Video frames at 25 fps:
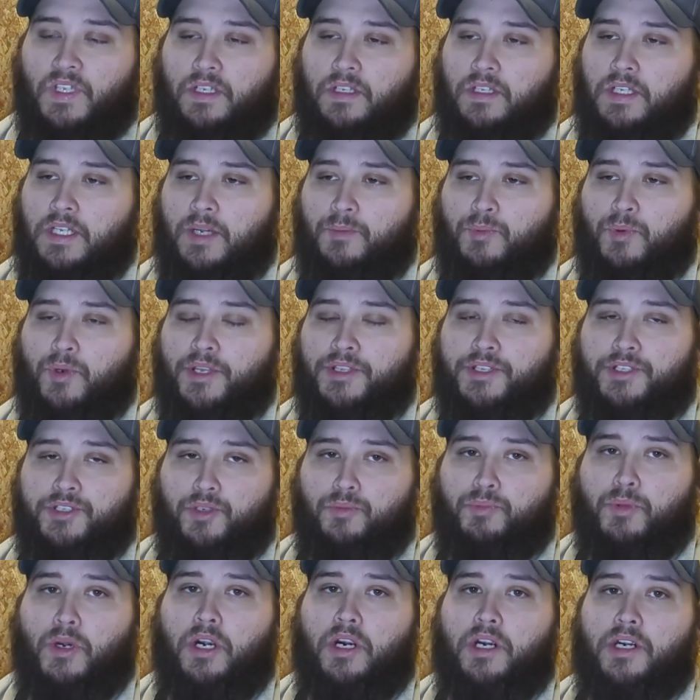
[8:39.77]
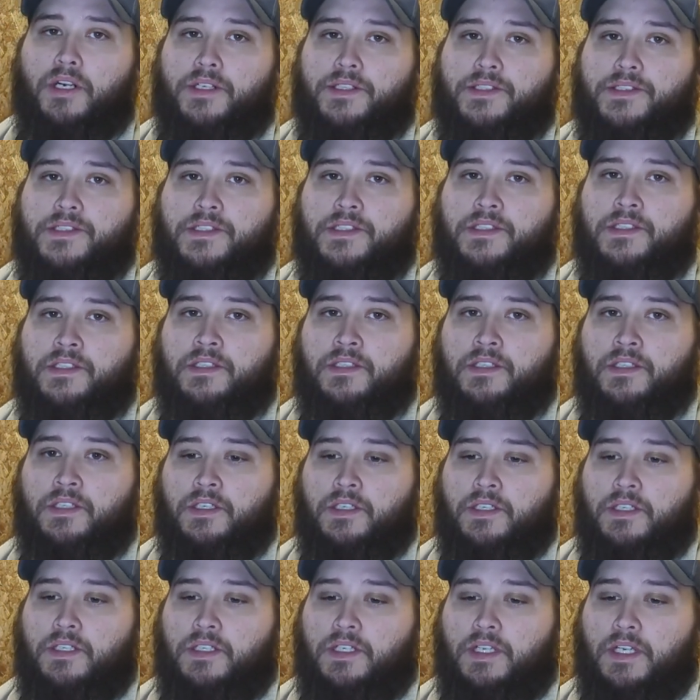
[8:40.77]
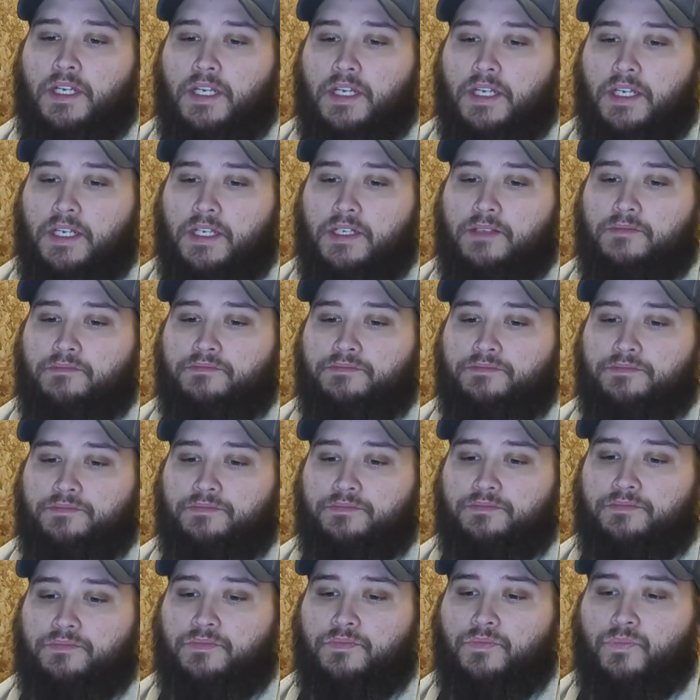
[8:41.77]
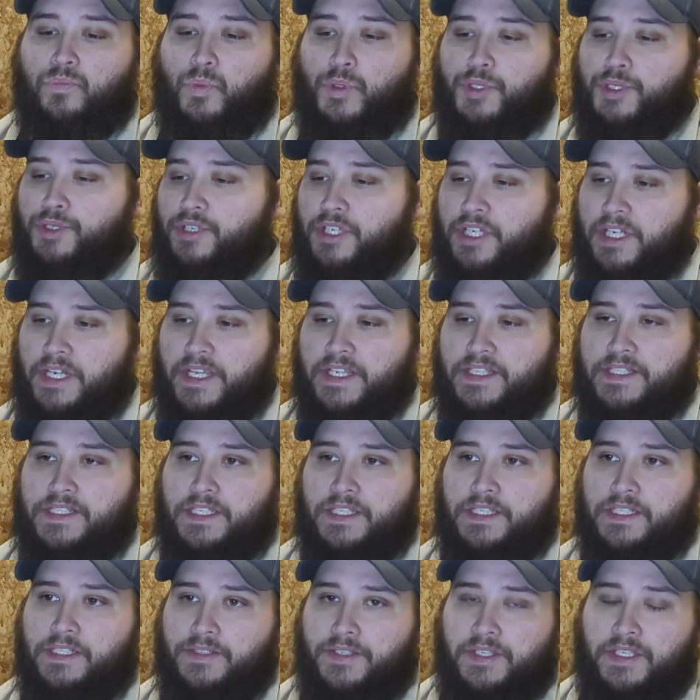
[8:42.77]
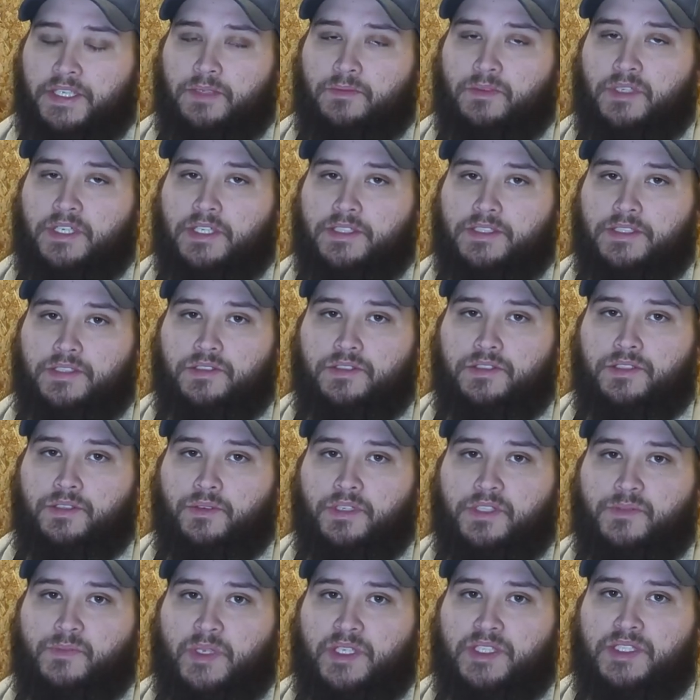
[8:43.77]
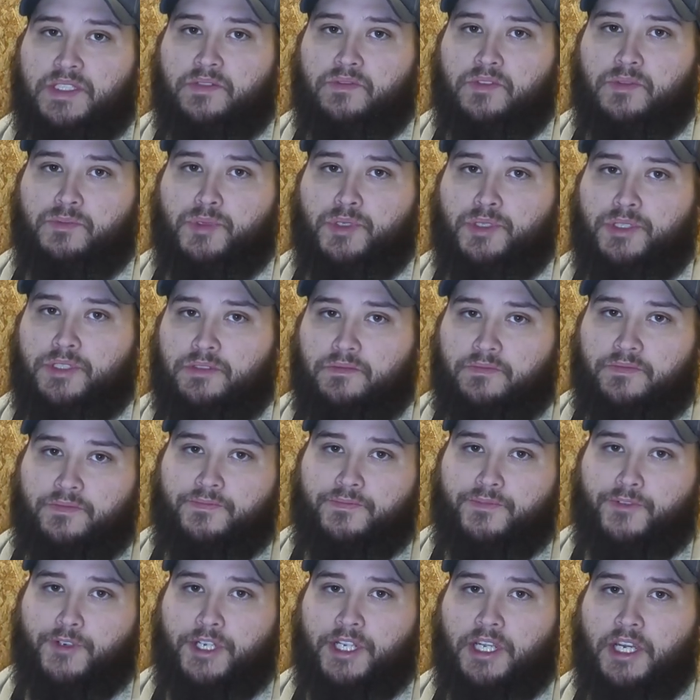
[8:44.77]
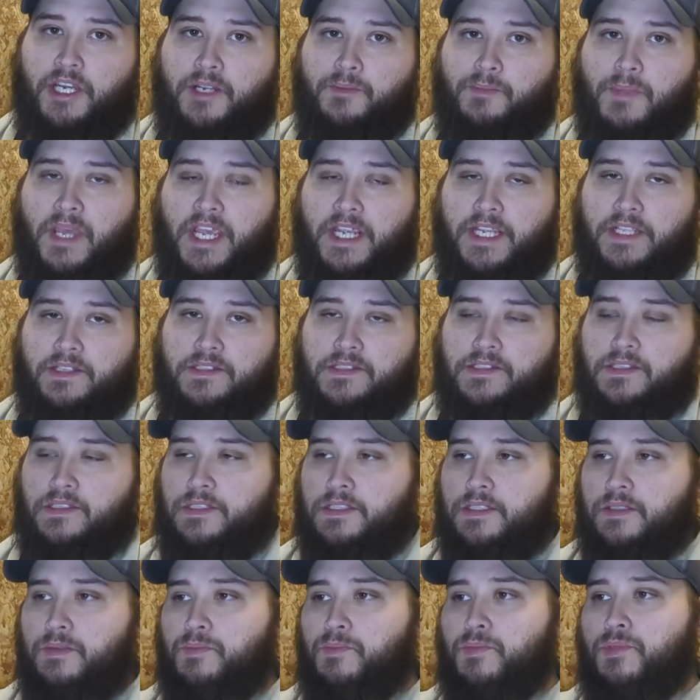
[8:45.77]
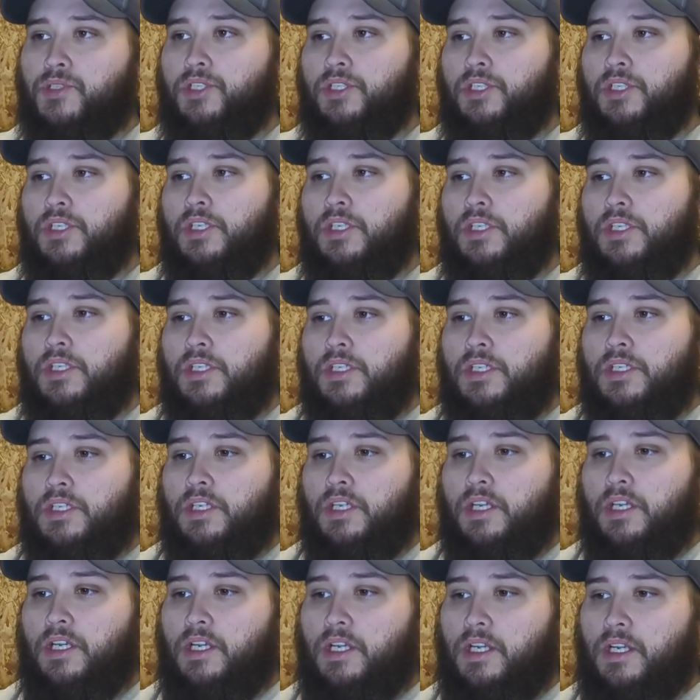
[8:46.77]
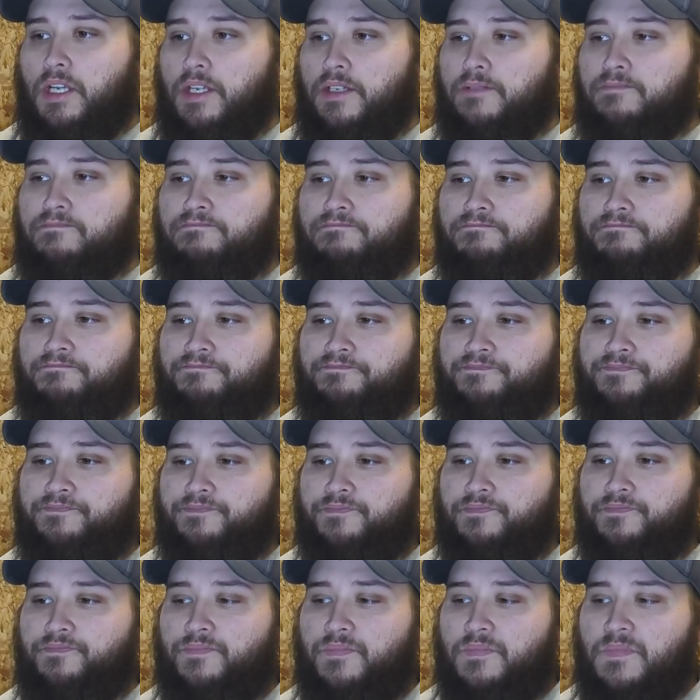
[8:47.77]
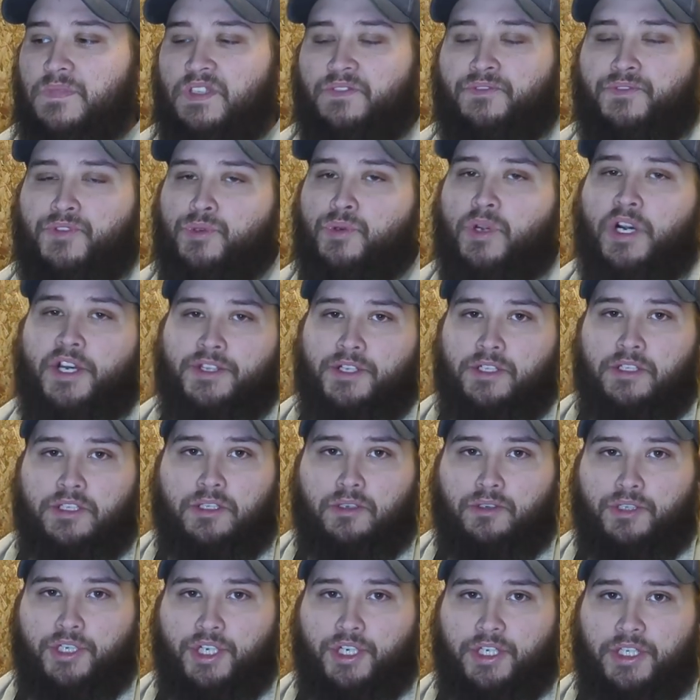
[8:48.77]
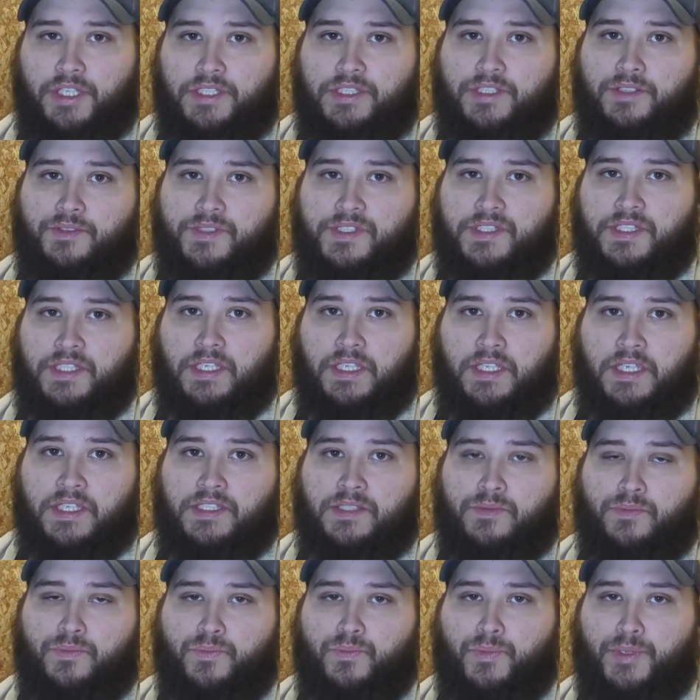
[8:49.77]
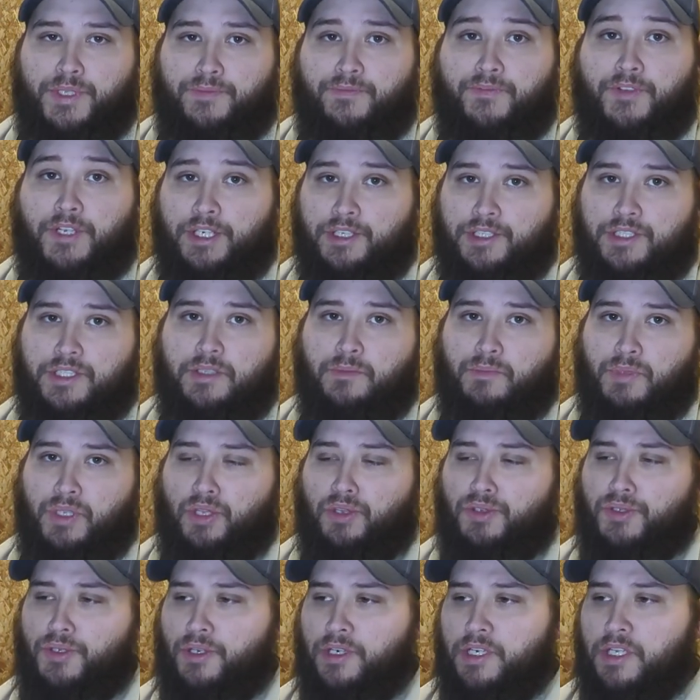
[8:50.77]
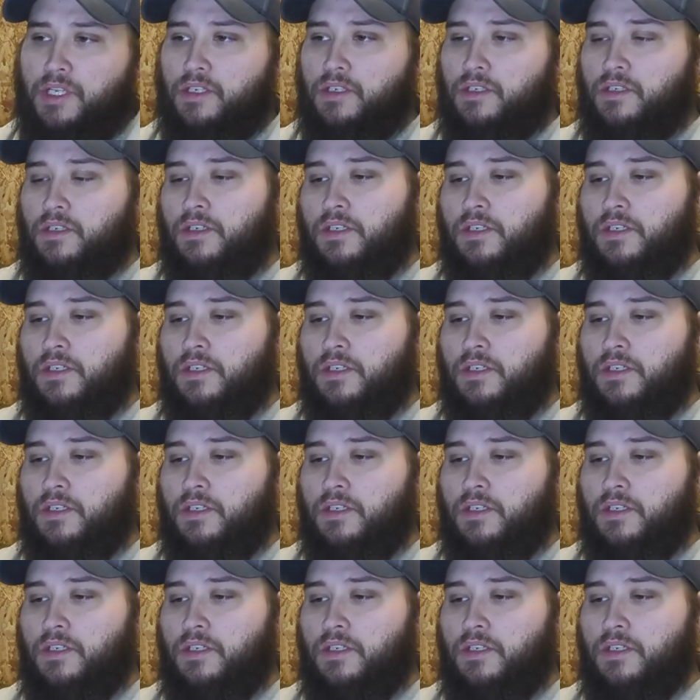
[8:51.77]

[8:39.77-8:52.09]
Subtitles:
A couple other new parts. We're doing an AC delete because it's too expensive to put Freon back in the system. A few other little goodies you'll see as we finish the build on it.